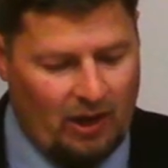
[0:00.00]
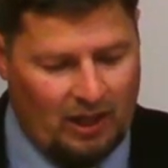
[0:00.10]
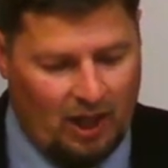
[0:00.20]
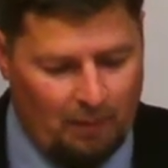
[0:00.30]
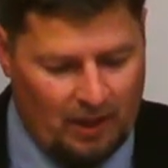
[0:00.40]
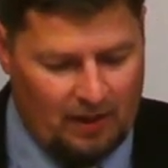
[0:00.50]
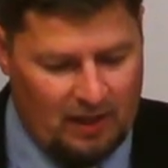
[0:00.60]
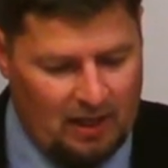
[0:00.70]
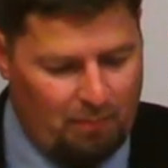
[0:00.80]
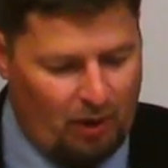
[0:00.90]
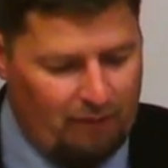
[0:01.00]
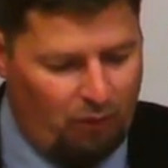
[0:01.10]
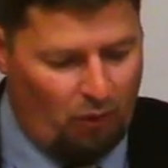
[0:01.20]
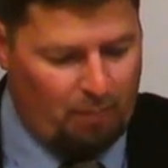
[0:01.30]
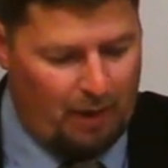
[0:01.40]
I come unto thee and bring
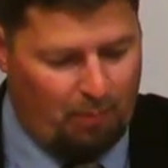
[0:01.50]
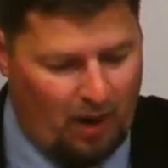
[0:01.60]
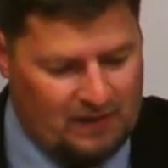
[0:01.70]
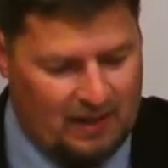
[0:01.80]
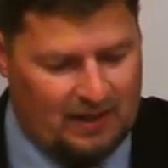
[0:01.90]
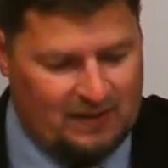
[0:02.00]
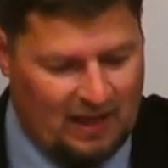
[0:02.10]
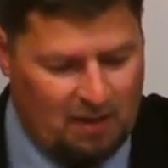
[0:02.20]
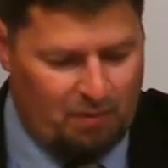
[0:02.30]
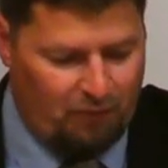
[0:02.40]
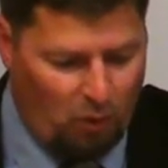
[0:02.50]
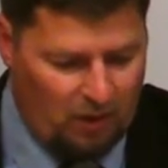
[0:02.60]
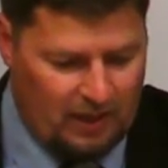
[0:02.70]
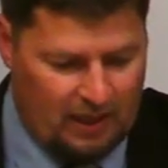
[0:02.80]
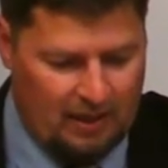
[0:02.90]
forth my present and set it before
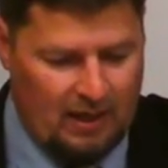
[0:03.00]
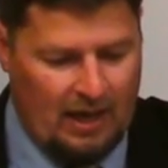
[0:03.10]
thee.